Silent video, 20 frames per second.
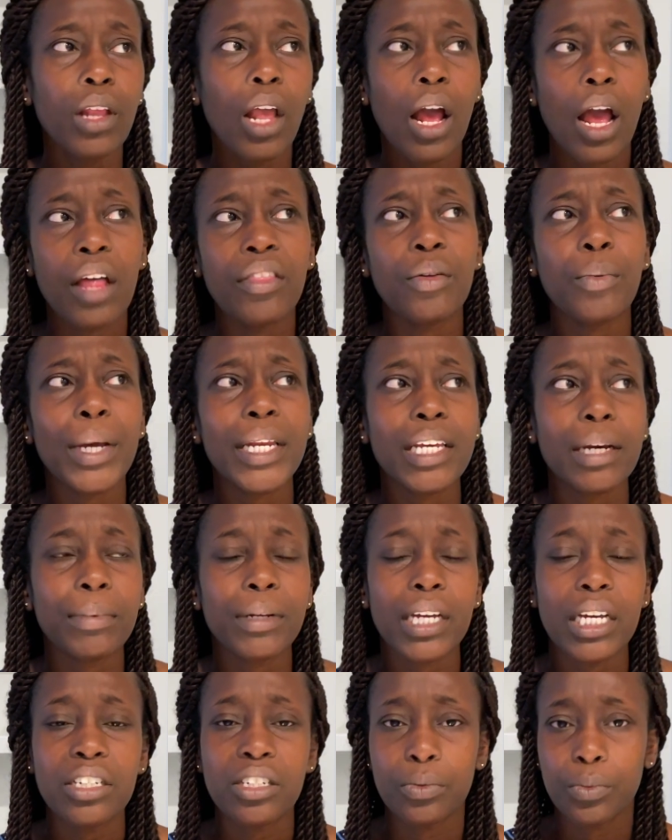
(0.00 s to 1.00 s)
And the way the
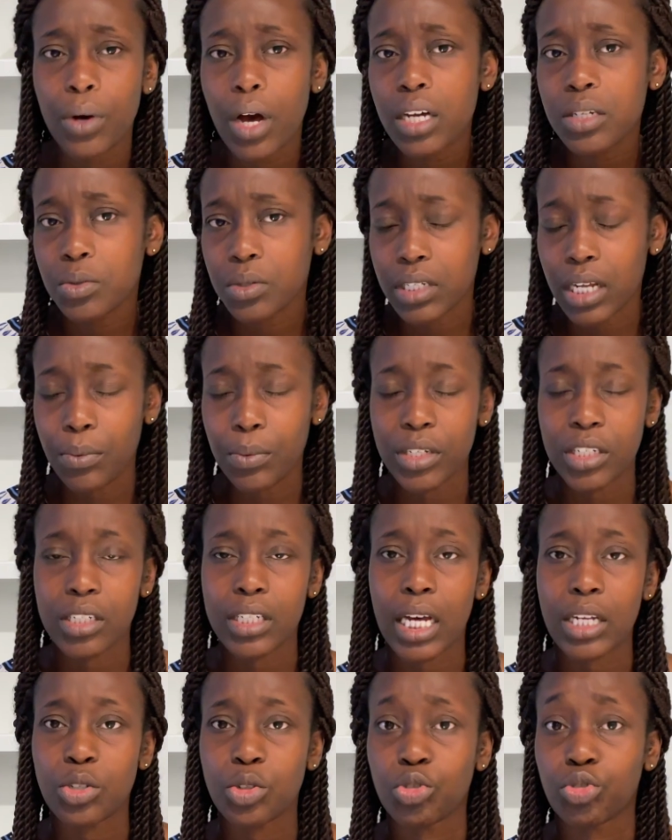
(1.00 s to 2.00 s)
application worked was that we just
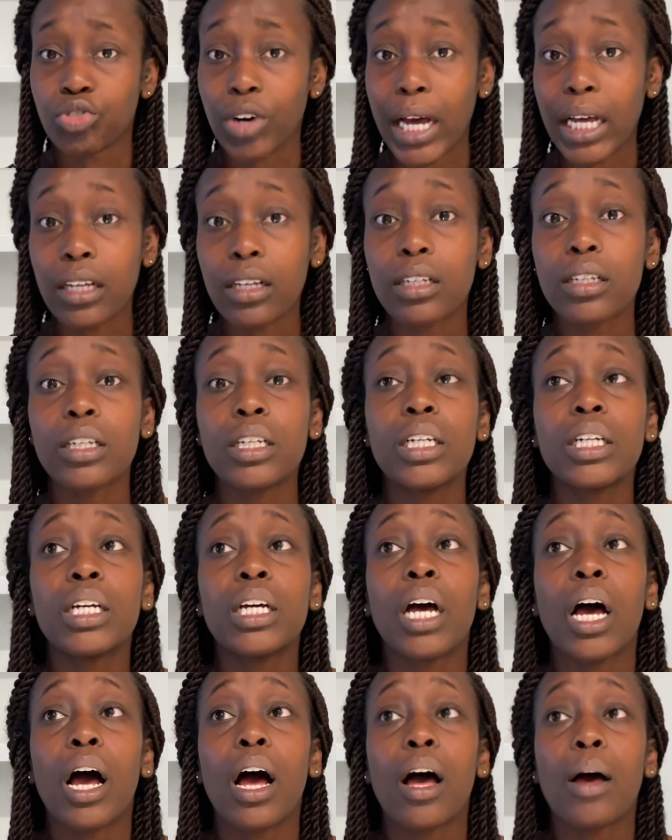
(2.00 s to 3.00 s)
had to rank
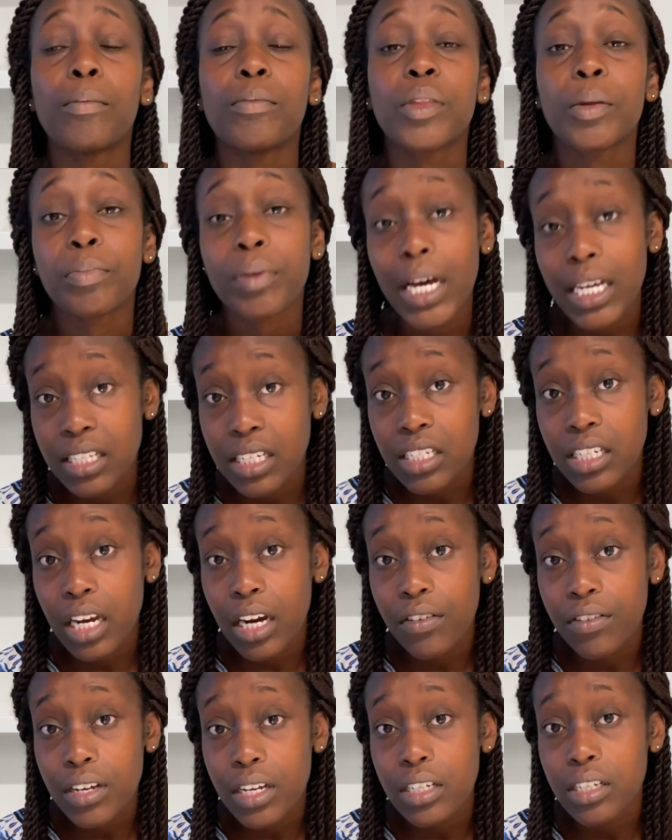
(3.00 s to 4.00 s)
the practice
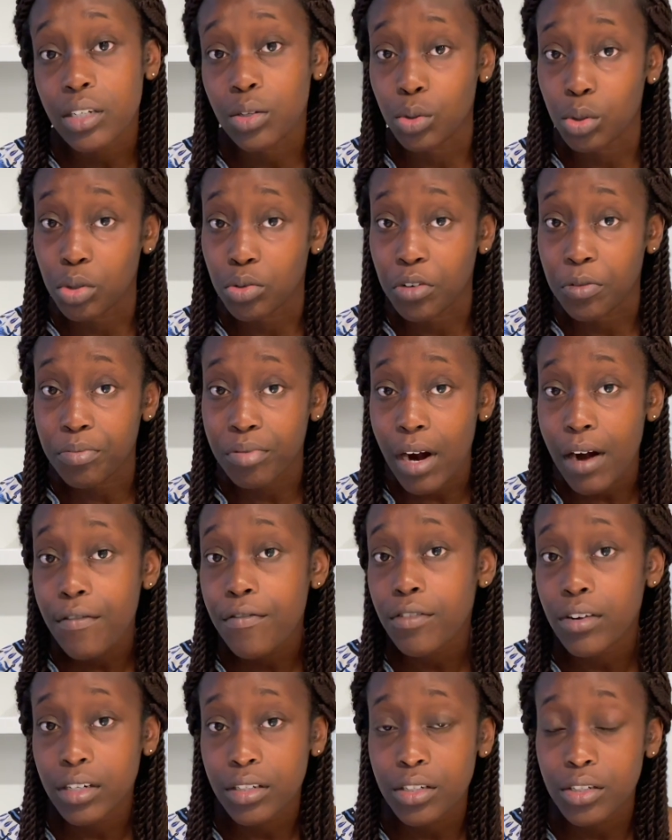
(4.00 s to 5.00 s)
areas in order of
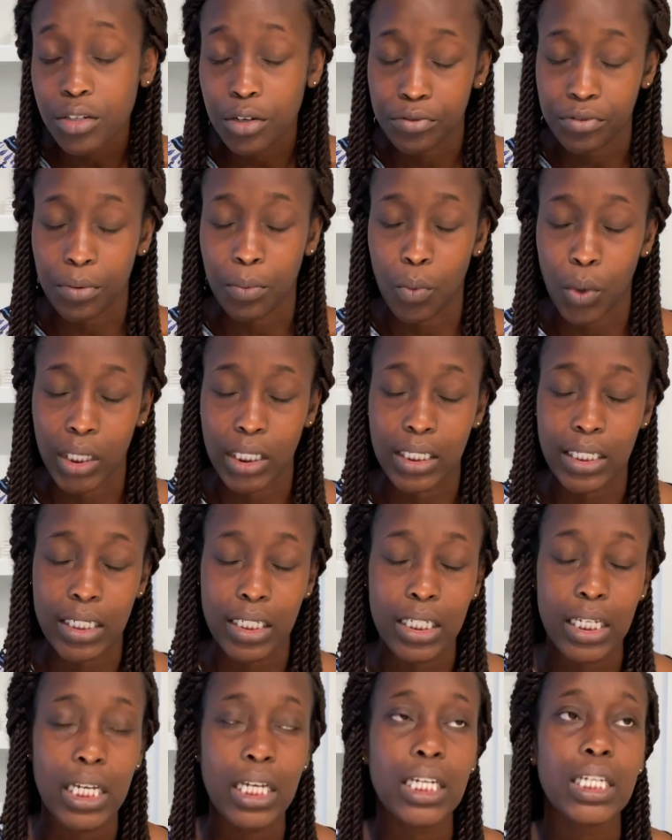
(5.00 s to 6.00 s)
preference, so from 1 to
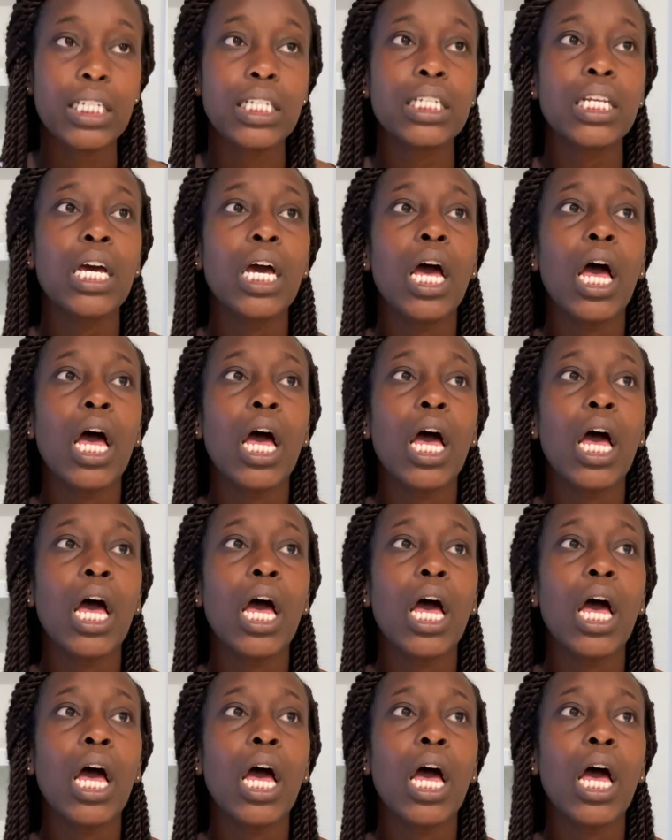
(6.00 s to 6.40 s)
6.